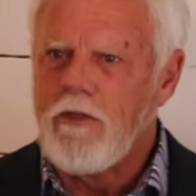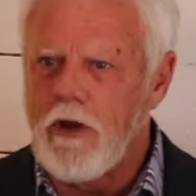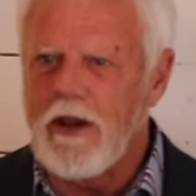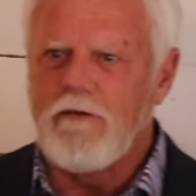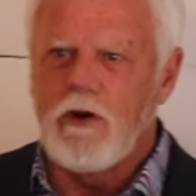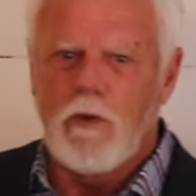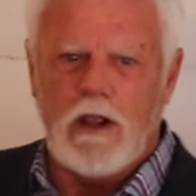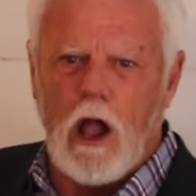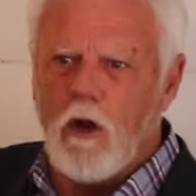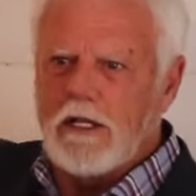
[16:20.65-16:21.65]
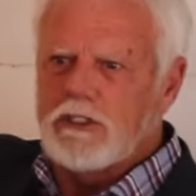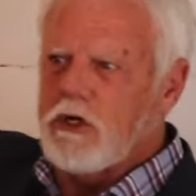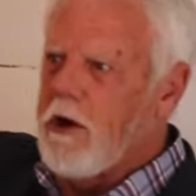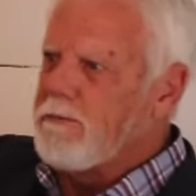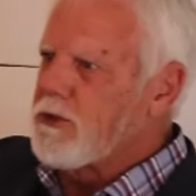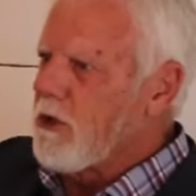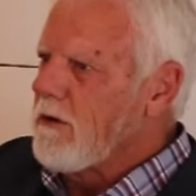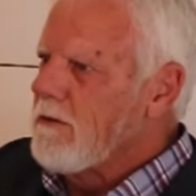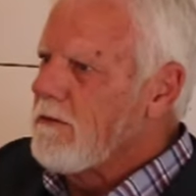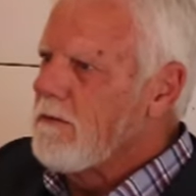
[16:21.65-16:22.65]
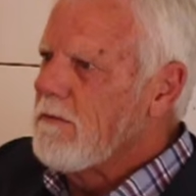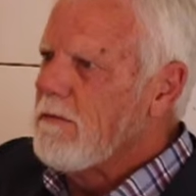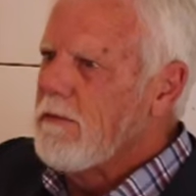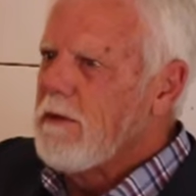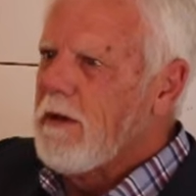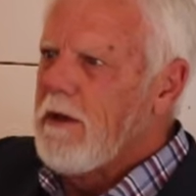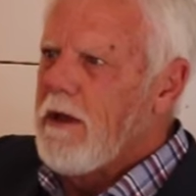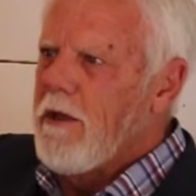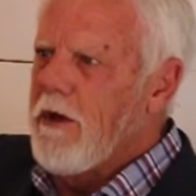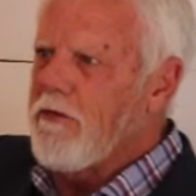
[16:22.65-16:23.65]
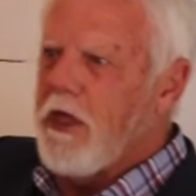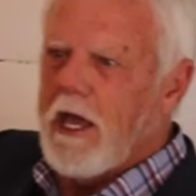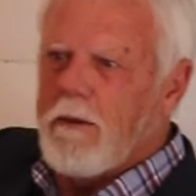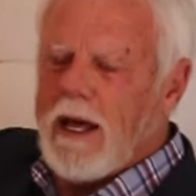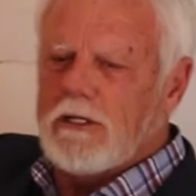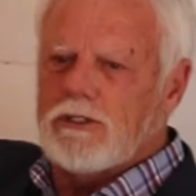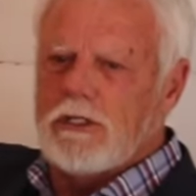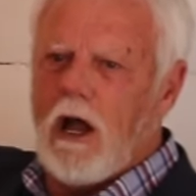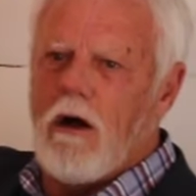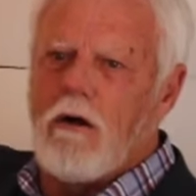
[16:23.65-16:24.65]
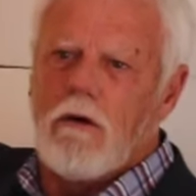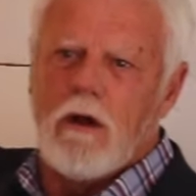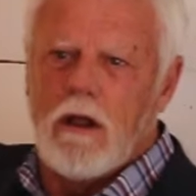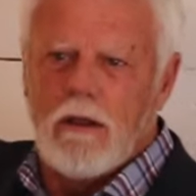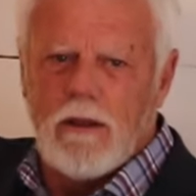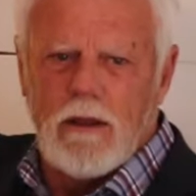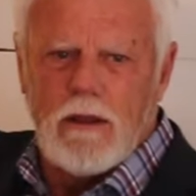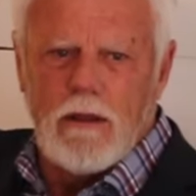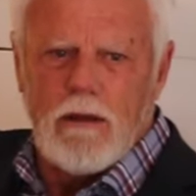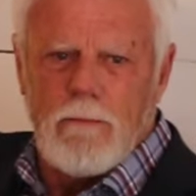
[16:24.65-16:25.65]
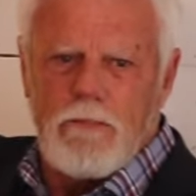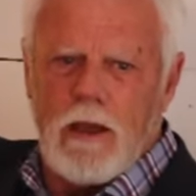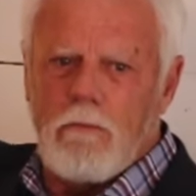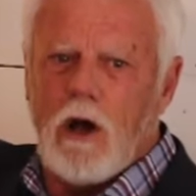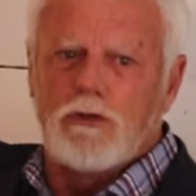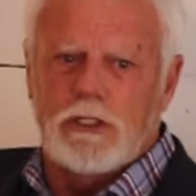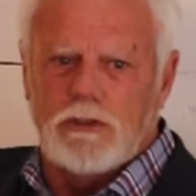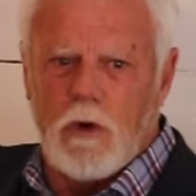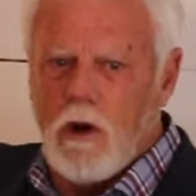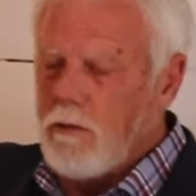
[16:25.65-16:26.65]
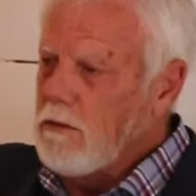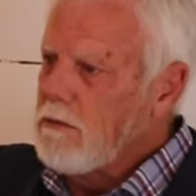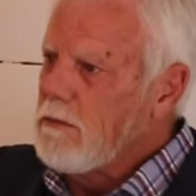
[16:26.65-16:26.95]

They're even recalling scripture. They're thinking about a song that Moses wrote.